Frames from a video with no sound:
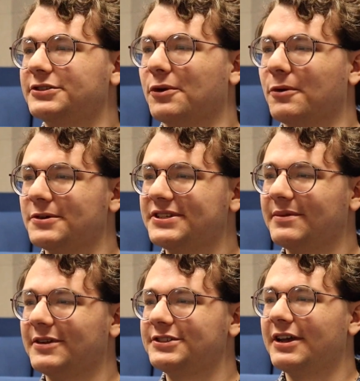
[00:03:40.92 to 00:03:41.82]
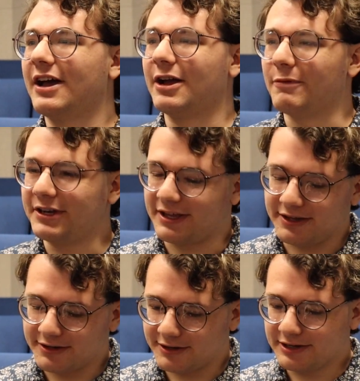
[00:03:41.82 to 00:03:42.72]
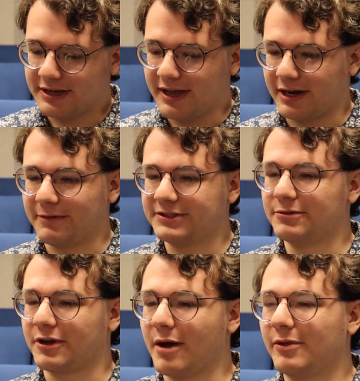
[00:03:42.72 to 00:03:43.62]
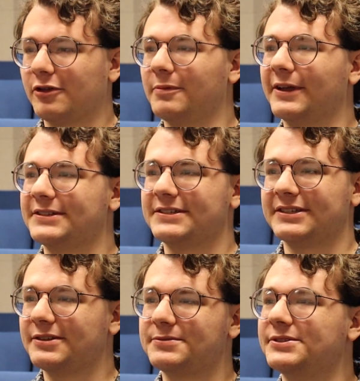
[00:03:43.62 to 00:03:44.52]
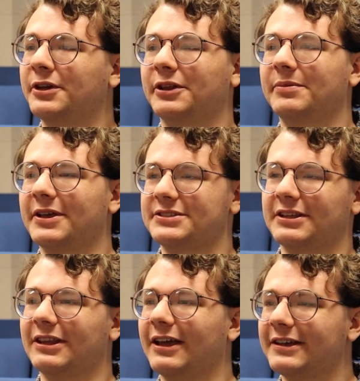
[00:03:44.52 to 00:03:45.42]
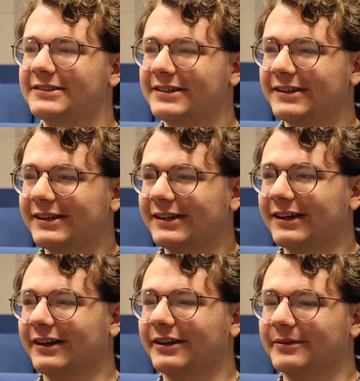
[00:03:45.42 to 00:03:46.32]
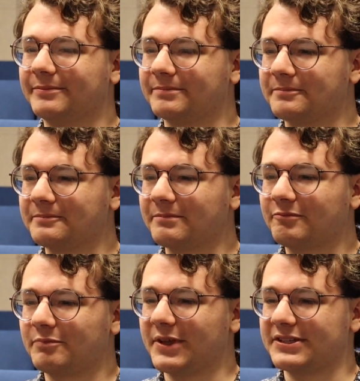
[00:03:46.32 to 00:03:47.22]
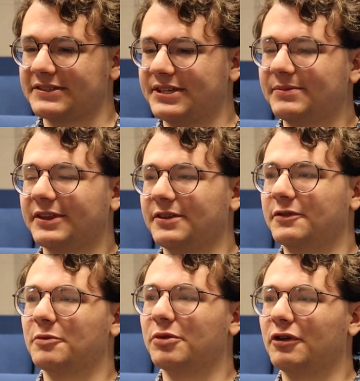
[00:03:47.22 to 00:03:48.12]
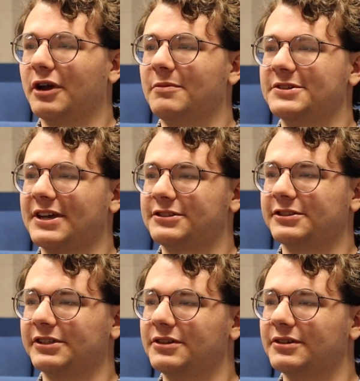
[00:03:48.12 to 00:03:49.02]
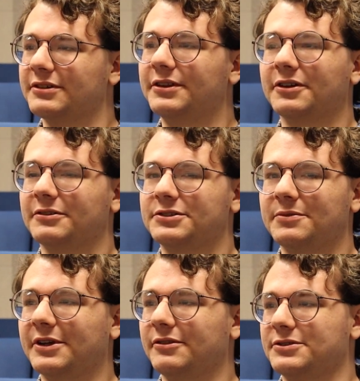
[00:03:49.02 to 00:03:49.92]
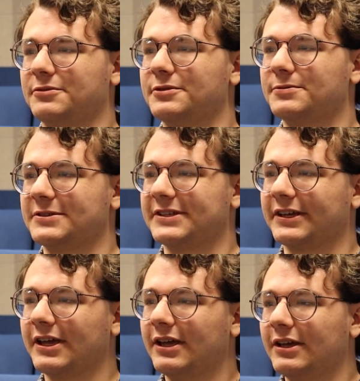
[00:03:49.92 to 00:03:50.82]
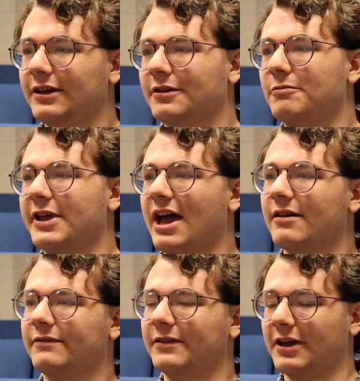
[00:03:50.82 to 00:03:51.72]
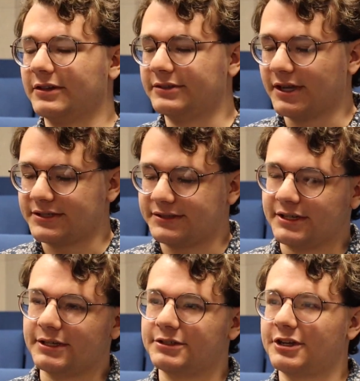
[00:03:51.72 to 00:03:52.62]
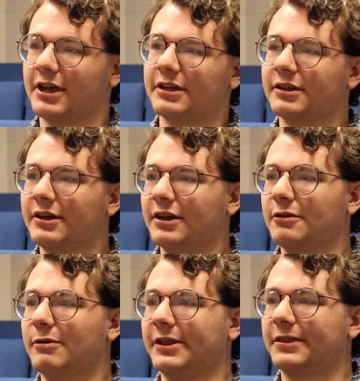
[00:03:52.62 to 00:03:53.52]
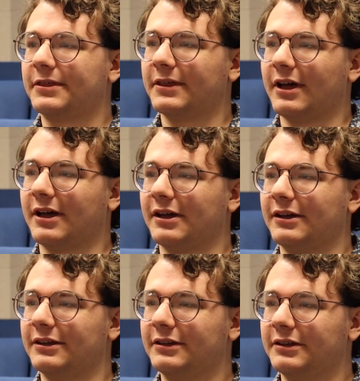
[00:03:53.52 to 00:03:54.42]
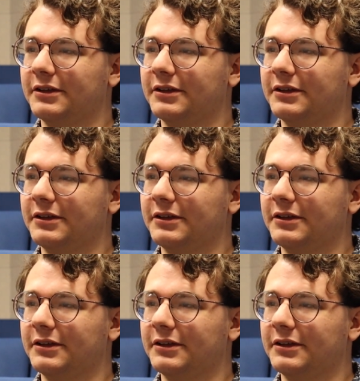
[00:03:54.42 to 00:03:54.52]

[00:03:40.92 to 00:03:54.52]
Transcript: on tours that much. I went here and I went to a couple other places, and this was the only place I liked because it seemed like the film program was actually good. There are so many other schools where it's like, we have a dusty shed with a